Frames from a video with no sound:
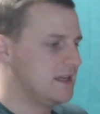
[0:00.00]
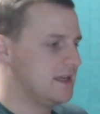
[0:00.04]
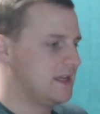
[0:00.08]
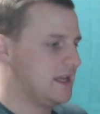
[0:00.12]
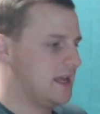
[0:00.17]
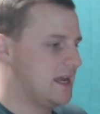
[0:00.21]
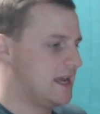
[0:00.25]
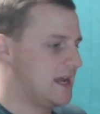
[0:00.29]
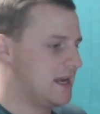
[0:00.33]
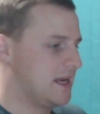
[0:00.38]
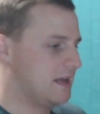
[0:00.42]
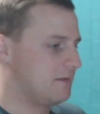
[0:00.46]

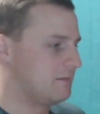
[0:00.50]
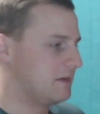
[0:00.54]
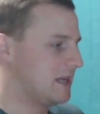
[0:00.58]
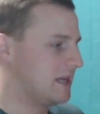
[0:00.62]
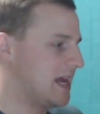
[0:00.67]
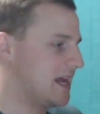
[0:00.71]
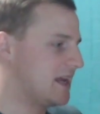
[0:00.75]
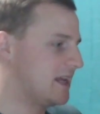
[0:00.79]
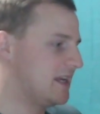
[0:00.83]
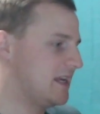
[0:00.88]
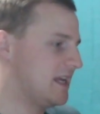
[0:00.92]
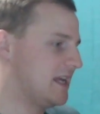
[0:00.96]
And I'm
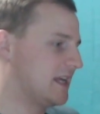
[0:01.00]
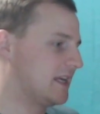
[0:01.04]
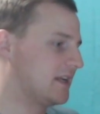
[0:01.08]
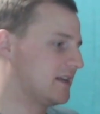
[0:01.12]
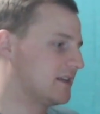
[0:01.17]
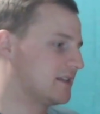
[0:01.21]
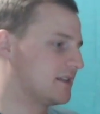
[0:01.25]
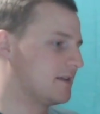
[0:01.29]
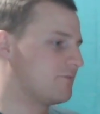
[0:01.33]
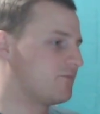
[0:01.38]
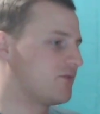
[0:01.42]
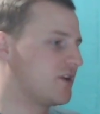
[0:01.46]
glad I did,
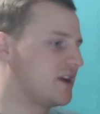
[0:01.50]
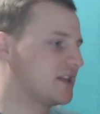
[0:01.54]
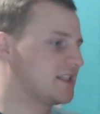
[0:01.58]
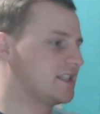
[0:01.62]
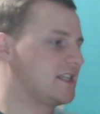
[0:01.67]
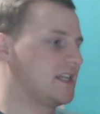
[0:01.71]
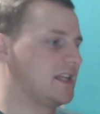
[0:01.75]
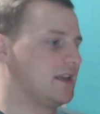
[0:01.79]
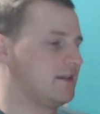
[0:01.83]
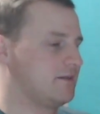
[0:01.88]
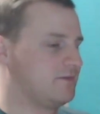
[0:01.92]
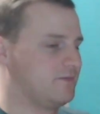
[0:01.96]
because I'm
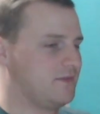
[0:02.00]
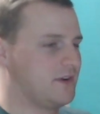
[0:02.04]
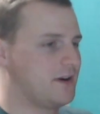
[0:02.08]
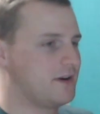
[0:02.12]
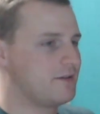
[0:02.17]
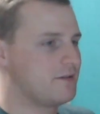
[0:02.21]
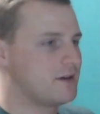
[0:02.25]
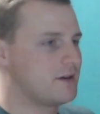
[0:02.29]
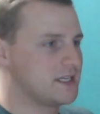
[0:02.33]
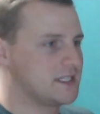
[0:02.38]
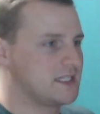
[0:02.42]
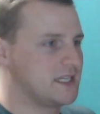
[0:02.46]
rusty. Very
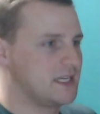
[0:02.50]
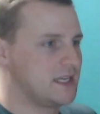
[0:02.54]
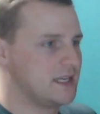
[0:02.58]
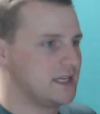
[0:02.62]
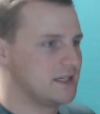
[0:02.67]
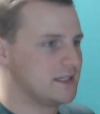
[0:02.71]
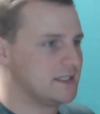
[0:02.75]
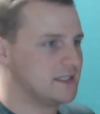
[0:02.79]
rusty.